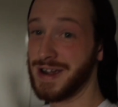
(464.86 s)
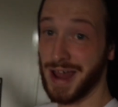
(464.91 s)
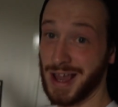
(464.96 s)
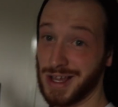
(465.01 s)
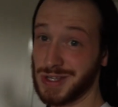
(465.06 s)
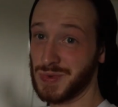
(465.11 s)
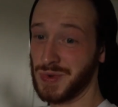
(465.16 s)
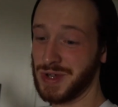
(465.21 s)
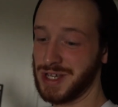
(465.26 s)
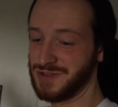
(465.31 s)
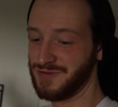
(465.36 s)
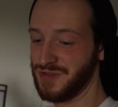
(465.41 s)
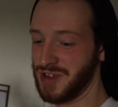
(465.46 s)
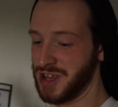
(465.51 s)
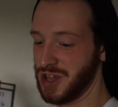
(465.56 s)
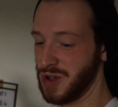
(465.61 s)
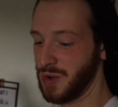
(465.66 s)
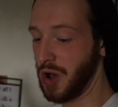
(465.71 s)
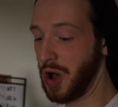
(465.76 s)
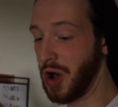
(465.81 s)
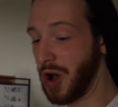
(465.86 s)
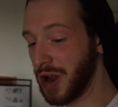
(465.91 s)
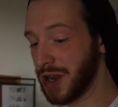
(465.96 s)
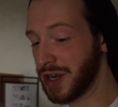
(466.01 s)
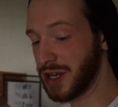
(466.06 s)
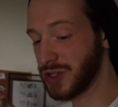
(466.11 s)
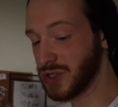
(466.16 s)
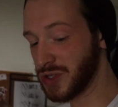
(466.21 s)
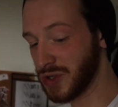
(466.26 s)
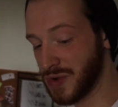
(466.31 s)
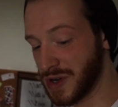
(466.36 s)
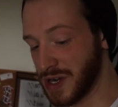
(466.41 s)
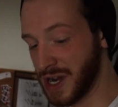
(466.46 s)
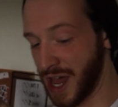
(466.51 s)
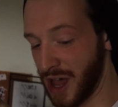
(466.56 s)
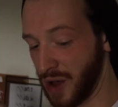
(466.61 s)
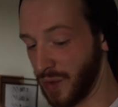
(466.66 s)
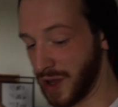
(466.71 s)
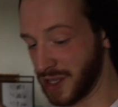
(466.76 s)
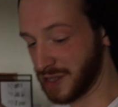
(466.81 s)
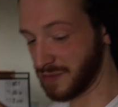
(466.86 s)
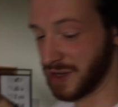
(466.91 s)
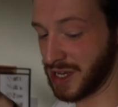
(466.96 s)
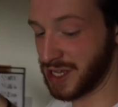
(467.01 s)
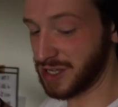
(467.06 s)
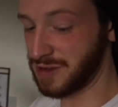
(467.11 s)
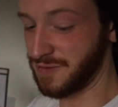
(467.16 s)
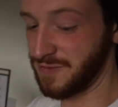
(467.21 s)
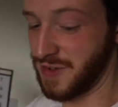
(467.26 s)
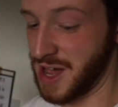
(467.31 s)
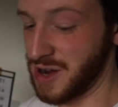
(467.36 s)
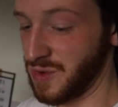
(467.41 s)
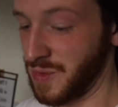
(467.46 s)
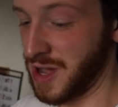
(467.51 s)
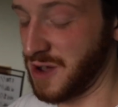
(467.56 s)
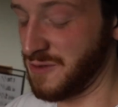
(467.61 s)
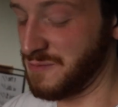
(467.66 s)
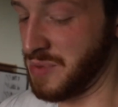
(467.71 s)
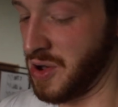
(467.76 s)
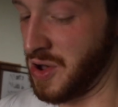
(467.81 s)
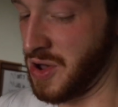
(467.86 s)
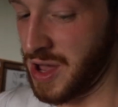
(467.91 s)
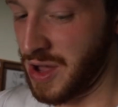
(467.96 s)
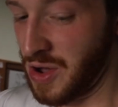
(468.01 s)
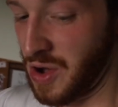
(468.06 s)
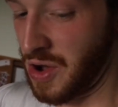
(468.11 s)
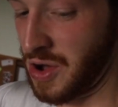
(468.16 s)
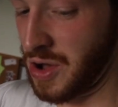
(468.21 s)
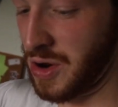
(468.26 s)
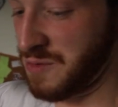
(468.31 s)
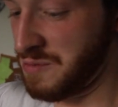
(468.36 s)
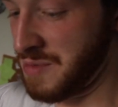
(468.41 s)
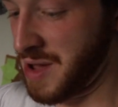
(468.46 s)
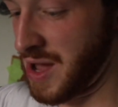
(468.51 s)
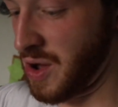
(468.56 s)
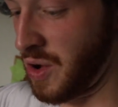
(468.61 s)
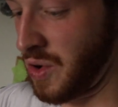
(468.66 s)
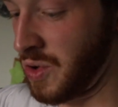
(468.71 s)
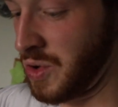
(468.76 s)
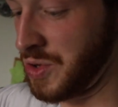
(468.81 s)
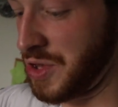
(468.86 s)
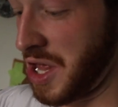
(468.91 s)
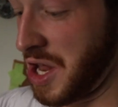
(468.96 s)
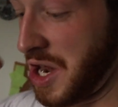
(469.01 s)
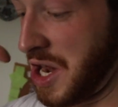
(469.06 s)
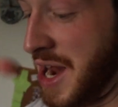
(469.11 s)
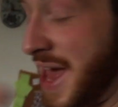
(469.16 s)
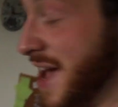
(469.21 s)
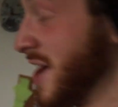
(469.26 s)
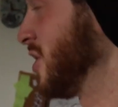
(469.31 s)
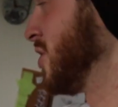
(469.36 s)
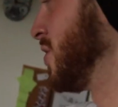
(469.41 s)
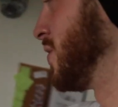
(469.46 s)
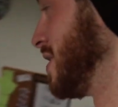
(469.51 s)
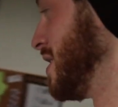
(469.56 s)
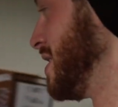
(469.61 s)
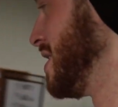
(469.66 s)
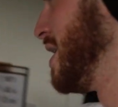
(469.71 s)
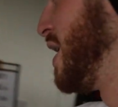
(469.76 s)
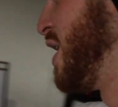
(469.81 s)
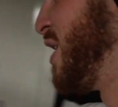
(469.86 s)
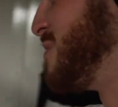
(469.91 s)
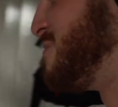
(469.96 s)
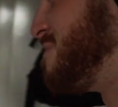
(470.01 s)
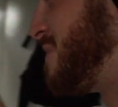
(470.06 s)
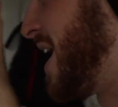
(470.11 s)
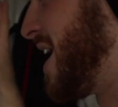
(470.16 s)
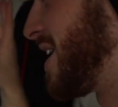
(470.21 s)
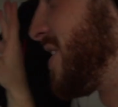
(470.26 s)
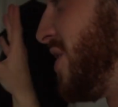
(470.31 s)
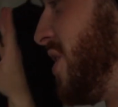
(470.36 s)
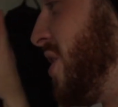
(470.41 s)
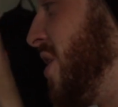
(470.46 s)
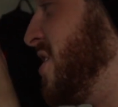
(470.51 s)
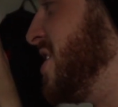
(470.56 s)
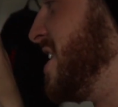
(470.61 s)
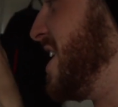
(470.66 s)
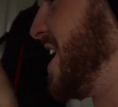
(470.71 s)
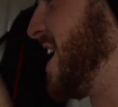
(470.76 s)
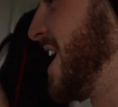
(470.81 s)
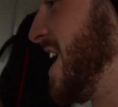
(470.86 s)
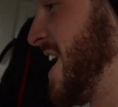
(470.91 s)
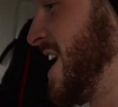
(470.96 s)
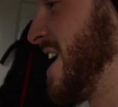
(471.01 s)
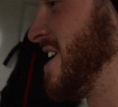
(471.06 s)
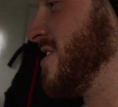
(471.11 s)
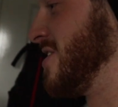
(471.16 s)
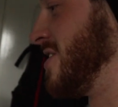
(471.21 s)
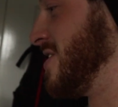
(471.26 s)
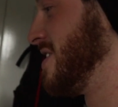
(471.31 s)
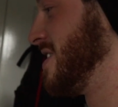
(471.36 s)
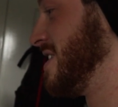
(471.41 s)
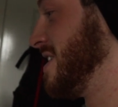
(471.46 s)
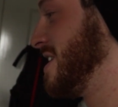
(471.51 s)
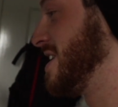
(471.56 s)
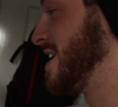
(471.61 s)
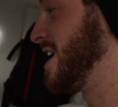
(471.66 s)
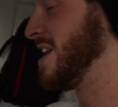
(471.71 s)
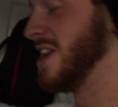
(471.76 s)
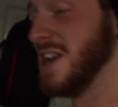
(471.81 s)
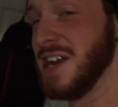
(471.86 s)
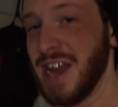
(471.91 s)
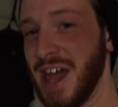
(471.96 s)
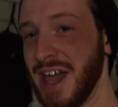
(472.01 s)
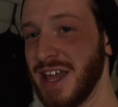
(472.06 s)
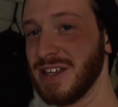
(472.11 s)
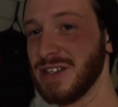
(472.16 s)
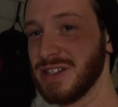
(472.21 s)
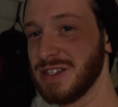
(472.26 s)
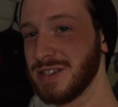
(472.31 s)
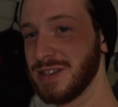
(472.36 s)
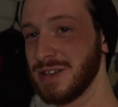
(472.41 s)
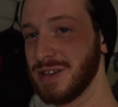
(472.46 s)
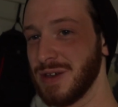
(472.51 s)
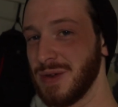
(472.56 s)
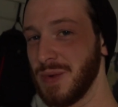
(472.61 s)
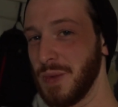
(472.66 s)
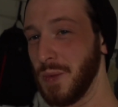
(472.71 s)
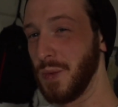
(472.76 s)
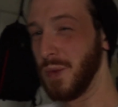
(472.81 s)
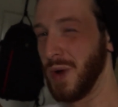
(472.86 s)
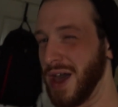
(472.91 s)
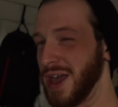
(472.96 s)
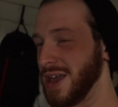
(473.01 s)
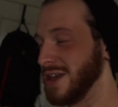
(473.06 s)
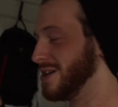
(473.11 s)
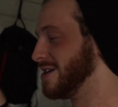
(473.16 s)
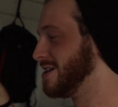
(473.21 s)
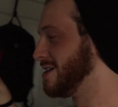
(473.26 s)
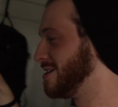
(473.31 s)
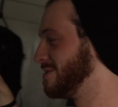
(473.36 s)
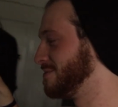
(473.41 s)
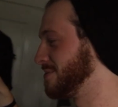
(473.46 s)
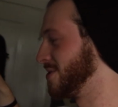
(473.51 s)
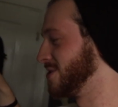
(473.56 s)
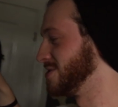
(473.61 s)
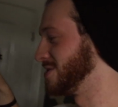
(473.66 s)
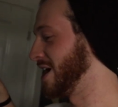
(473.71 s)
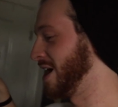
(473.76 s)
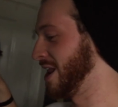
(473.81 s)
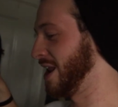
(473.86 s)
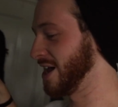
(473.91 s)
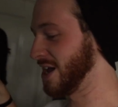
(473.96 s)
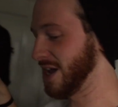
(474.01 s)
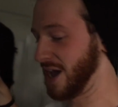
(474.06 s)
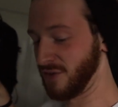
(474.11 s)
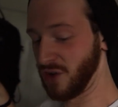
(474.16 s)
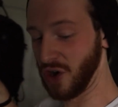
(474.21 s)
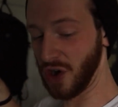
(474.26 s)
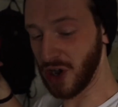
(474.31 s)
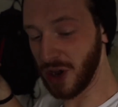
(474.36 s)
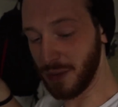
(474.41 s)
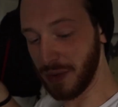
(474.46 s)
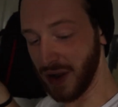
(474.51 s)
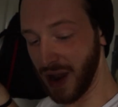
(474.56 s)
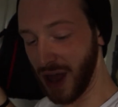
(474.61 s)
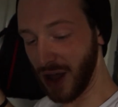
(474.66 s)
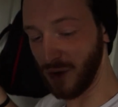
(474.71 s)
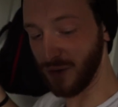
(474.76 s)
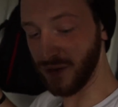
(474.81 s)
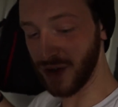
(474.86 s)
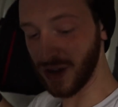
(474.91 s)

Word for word: next week's video. All I need to do now is I need to find a way of putting all of my old Lego back on here in a nice way because I like I've got a couple of Lego